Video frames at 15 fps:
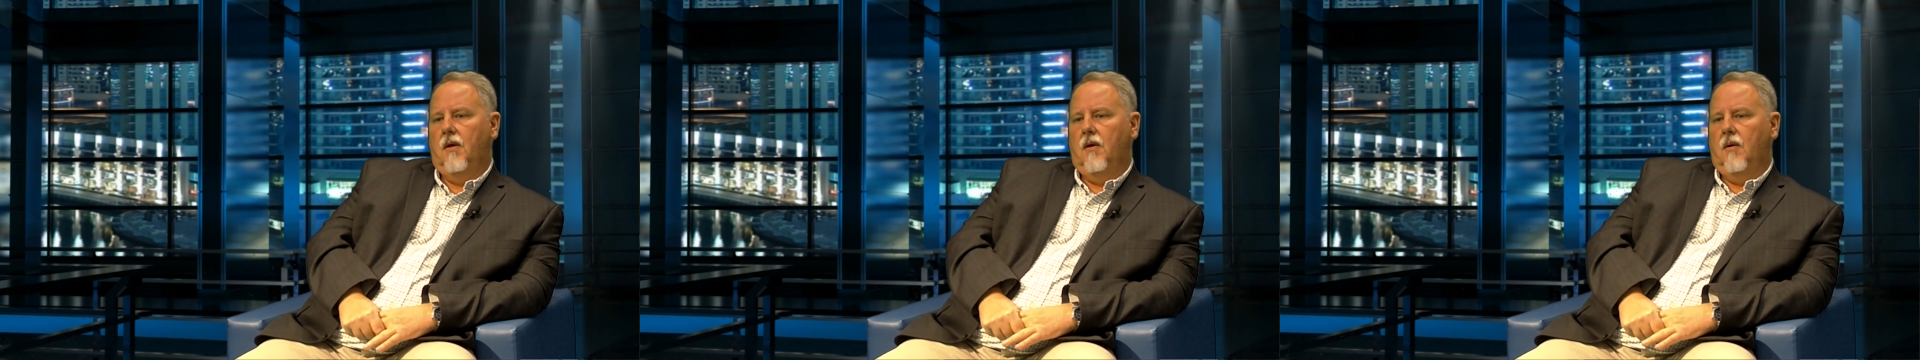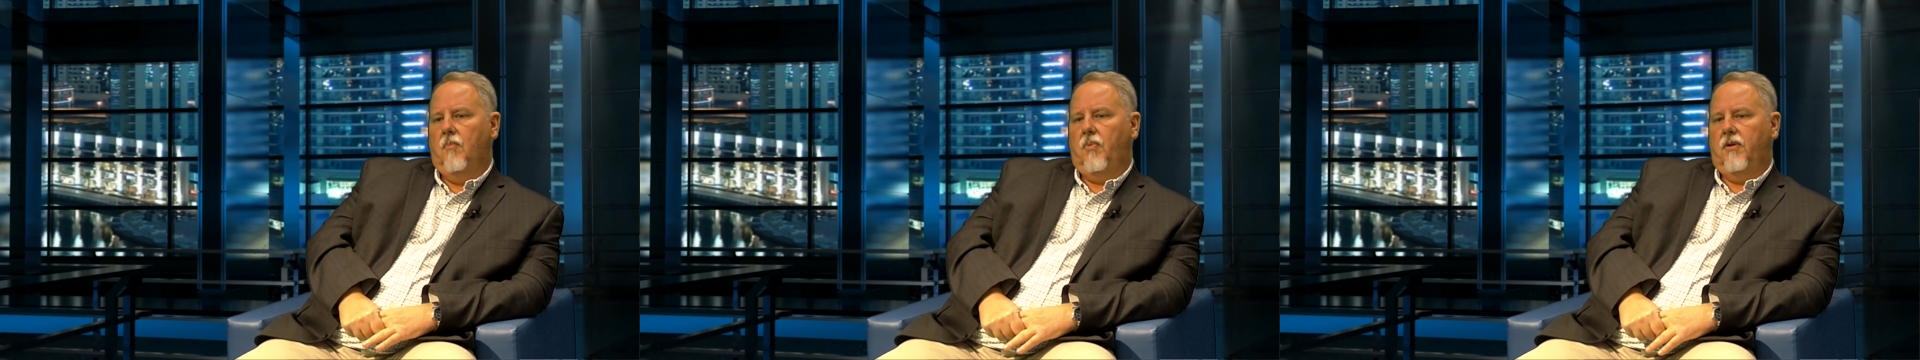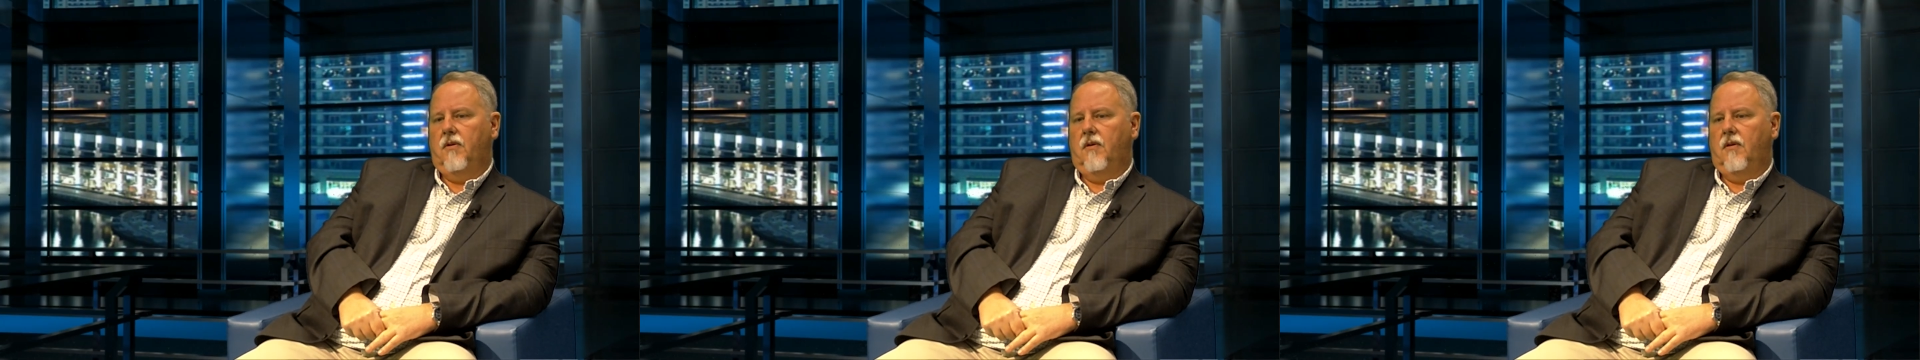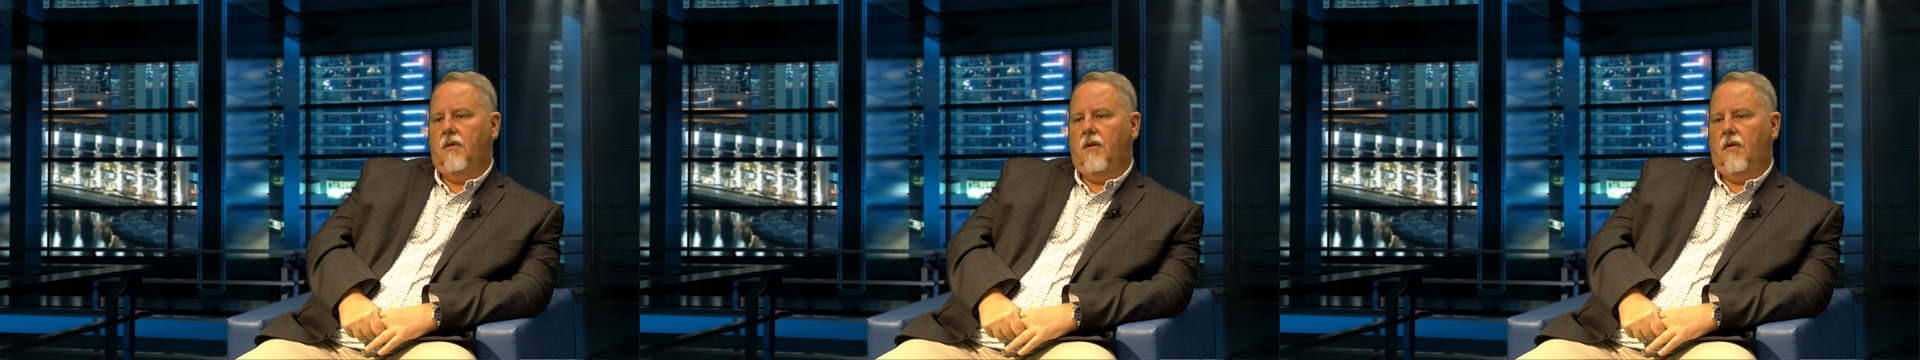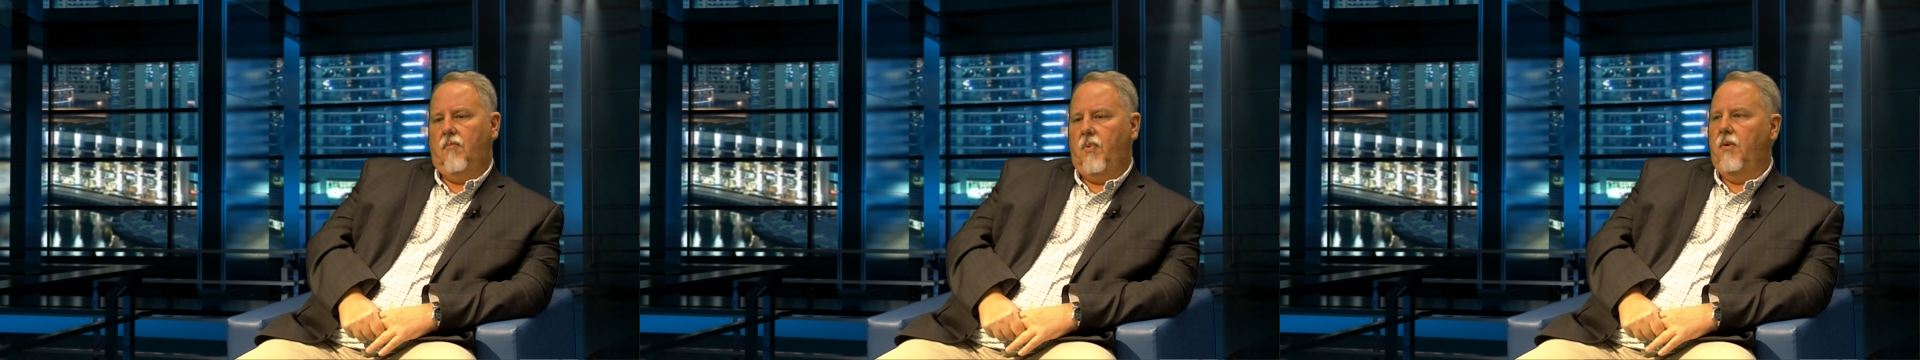but
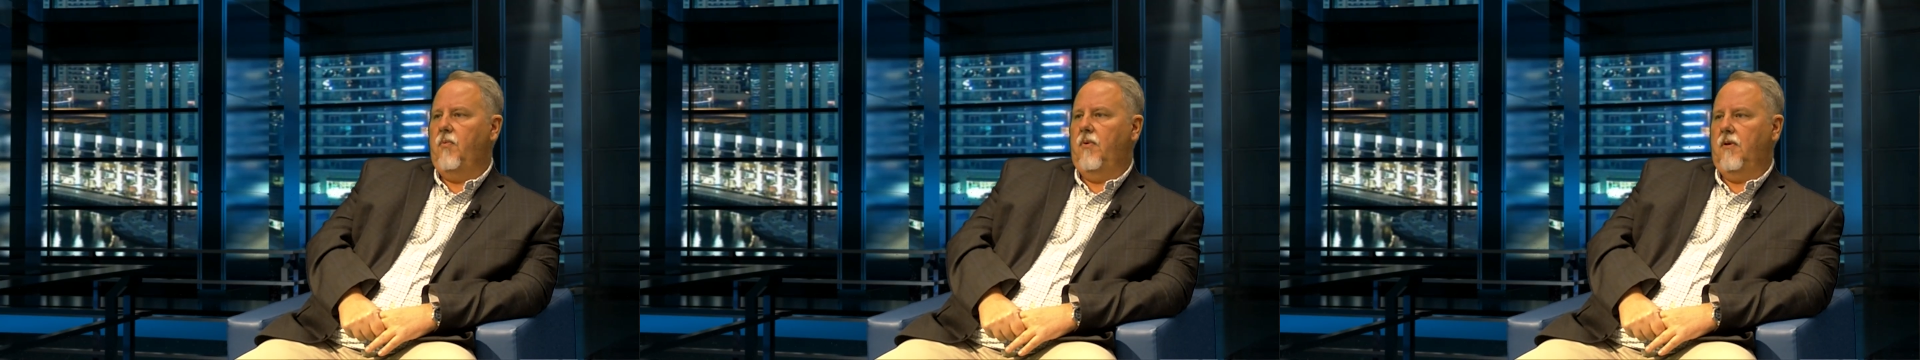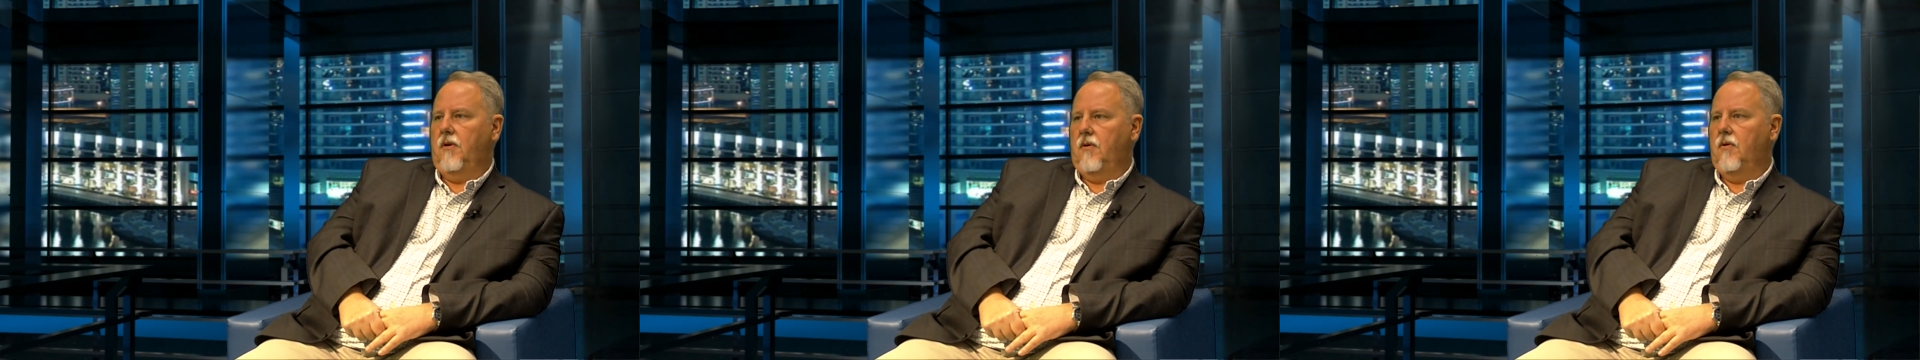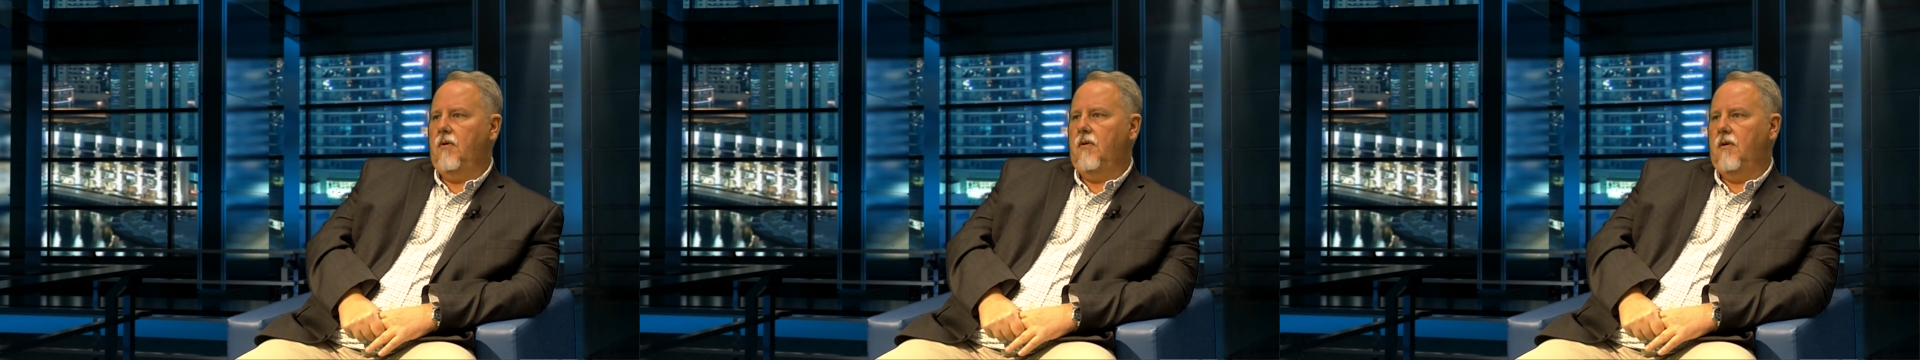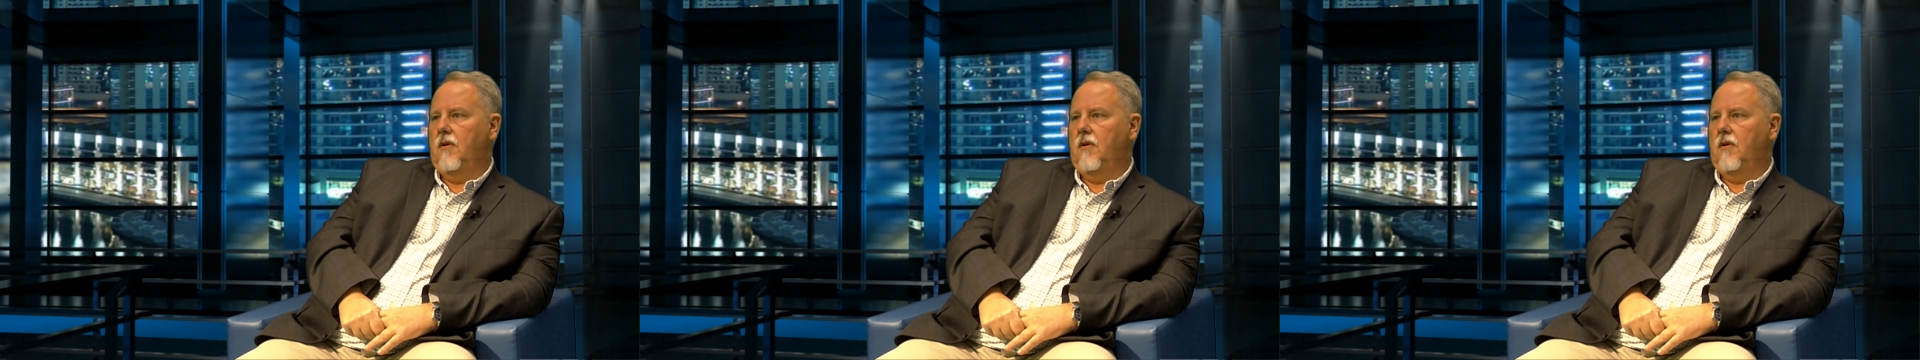they've been really good,